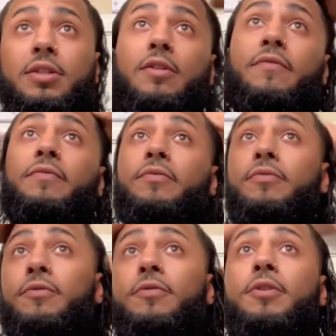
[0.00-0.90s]
stuff
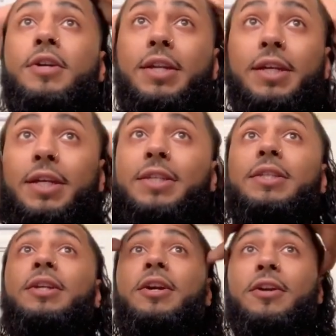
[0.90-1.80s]
really gets
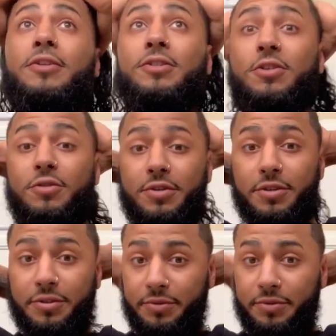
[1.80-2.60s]
the curls going.